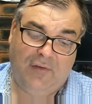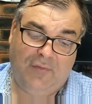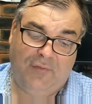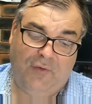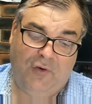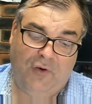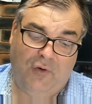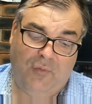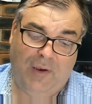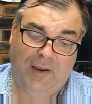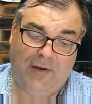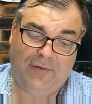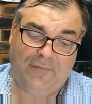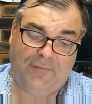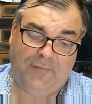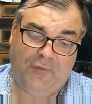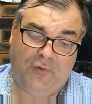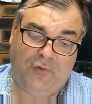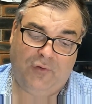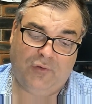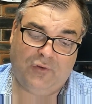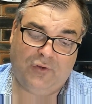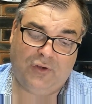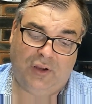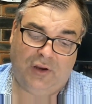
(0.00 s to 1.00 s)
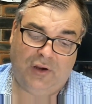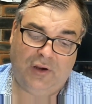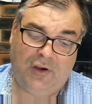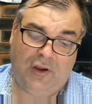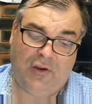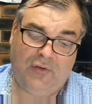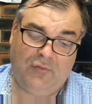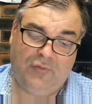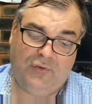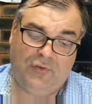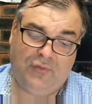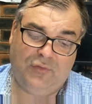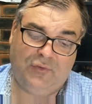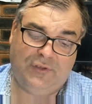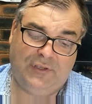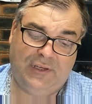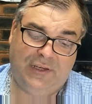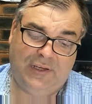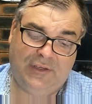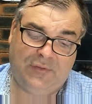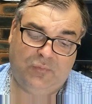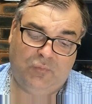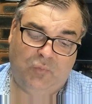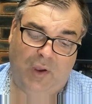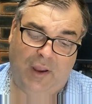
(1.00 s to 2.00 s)

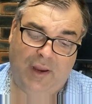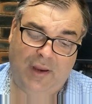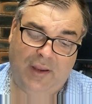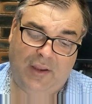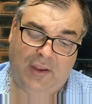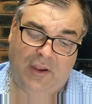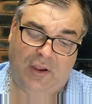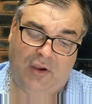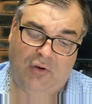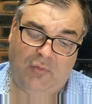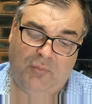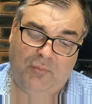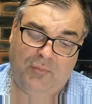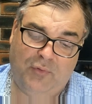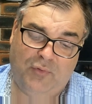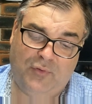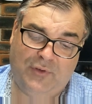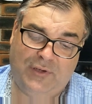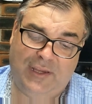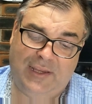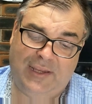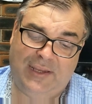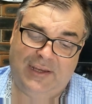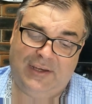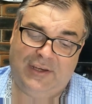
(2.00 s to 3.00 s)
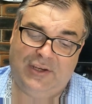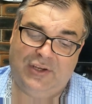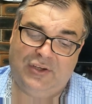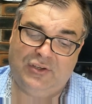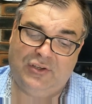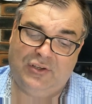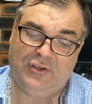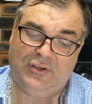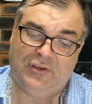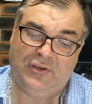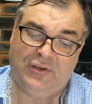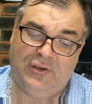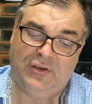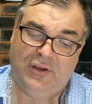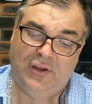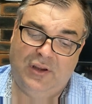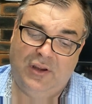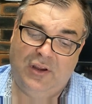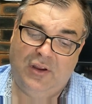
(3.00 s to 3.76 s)
414.026 white gold boutique edition